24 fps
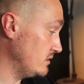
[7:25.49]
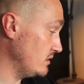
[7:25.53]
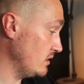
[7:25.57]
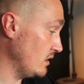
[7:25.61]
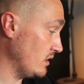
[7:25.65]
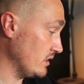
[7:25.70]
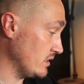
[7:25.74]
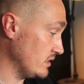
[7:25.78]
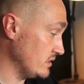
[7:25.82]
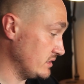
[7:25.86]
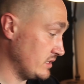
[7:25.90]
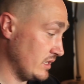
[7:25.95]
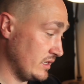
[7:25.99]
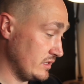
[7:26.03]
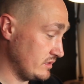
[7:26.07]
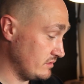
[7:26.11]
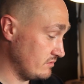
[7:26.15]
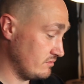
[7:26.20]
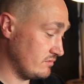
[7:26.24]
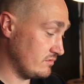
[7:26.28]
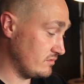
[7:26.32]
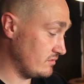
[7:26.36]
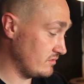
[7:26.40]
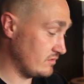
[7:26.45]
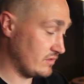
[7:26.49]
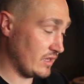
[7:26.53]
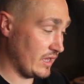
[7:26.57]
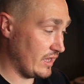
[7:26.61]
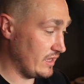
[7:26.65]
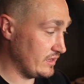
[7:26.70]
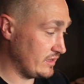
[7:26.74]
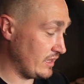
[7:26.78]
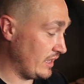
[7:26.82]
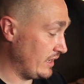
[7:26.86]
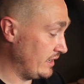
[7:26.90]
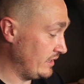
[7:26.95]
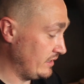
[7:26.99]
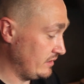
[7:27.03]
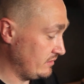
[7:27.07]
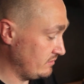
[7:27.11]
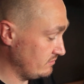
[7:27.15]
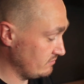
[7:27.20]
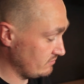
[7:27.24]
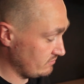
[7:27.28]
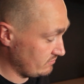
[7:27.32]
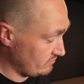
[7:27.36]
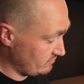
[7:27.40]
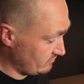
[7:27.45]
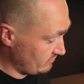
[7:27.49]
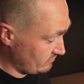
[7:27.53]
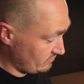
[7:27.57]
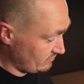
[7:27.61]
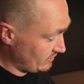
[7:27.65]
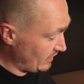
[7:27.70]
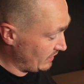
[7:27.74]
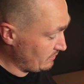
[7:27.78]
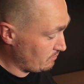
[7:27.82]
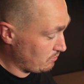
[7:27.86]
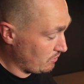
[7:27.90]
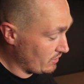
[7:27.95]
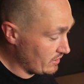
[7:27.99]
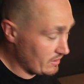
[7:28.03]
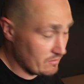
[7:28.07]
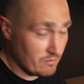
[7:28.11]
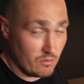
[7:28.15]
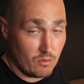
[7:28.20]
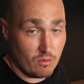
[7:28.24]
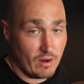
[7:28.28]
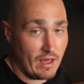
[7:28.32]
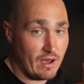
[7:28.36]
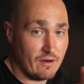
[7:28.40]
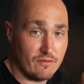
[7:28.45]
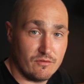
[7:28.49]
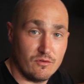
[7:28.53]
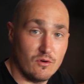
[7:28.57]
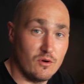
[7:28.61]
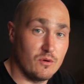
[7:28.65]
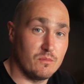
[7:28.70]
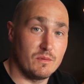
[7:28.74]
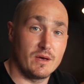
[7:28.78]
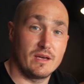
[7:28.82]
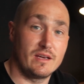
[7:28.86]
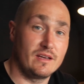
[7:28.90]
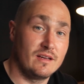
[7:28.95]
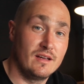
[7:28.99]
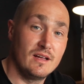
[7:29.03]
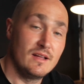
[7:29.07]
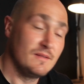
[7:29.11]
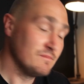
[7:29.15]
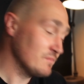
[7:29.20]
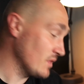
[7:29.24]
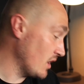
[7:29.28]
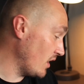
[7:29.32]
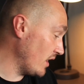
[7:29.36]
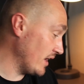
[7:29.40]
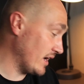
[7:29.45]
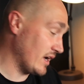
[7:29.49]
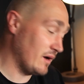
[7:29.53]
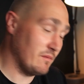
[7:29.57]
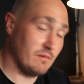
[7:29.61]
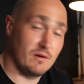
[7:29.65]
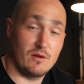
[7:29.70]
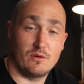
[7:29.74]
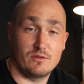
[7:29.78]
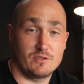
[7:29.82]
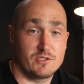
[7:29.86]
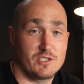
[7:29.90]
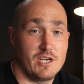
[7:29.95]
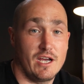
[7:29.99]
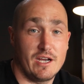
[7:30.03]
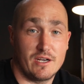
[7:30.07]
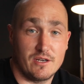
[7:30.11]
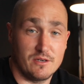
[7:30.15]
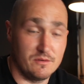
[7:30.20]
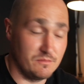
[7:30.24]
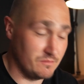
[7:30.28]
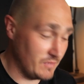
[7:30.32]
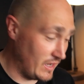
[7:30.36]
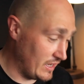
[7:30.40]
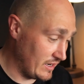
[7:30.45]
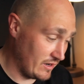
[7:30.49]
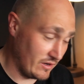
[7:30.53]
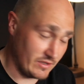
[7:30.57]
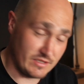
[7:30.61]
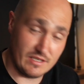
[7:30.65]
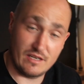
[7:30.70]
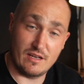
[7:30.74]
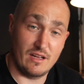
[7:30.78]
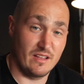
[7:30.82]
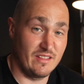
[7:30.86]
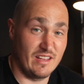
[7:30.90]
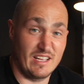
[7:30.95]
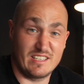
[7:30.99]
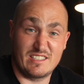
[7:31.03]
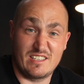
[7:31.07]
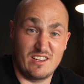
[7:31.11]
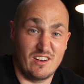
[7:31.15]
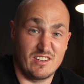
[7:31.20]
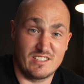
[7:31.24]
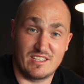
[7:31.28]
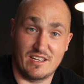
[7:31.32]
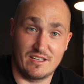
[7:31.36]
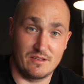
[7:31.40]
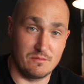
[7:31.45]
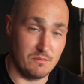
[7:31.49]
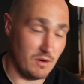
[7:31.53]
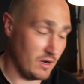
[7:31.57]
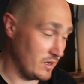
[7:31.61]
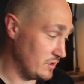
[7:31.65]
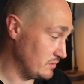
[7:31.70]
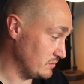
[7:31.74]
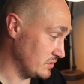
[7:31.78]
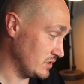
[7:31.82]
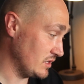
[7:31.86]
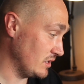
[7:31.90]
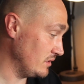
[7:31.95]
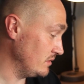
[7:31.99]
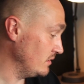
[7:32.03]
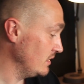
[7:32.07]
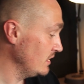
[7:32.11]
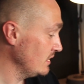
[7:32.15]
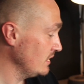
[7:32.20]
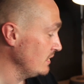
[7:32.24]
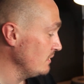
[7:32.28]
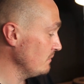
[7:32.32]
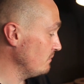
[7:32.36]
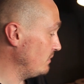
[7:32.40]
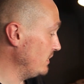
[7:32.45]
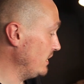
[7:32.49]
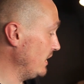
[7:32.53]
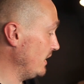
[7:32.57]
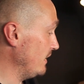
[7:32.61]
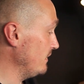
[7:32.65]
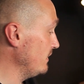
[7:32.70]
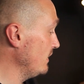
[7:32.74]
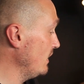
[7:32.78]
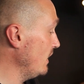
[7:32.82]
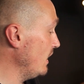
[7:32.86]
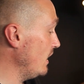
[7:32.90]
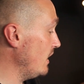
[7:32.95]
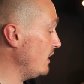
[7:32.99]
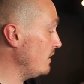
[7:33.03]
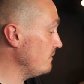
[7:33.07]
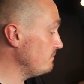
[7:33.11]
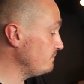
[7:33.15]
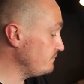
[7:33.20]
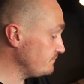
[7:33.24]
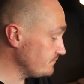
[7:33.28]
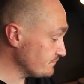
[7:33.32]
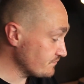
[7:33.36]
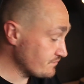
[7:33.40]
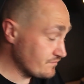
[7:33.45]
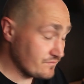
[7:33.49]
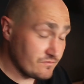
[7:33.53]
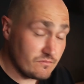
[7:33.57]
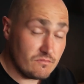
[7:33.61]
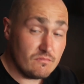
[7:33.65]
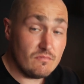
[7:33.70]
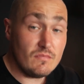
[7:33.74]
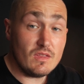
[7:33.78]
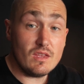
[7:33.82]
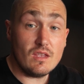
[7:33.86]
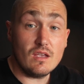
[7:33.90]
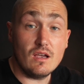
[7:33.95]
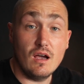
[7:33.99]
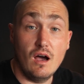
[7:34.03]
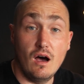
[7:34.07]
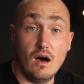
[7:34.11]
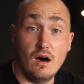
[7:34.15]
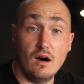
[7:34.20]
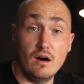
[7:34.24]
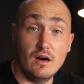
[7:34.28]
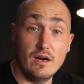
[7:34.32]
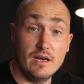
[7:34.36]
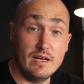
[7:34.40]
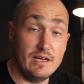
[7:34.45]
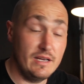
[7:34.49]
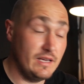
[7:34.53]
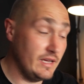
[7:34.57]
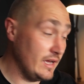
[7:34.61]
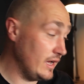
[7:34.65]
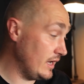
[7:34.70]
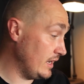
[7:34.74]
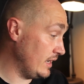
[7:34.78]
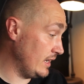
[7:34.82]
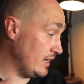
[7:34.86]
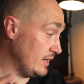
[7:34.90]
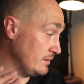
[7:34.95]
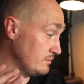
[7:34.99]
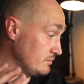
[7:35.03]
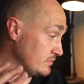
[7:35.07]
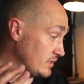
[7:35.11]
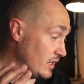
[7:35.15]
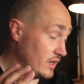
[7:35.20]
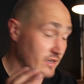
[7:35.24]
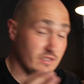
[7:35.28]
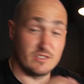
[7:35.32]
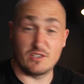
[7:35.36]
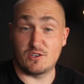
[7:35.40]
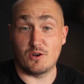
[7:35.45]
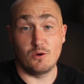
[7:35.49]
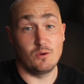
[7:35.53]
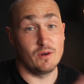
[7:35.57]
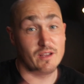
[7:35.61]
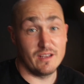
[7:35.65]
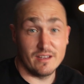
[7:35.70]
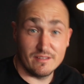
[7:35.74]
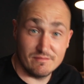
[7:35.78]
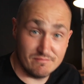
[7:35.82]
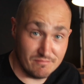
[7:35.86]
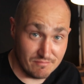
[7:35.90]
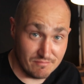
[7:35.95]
like I said, that they print them all out for me, I come along, check them, and that's it, I take them home. So, but yeah, I am going to call it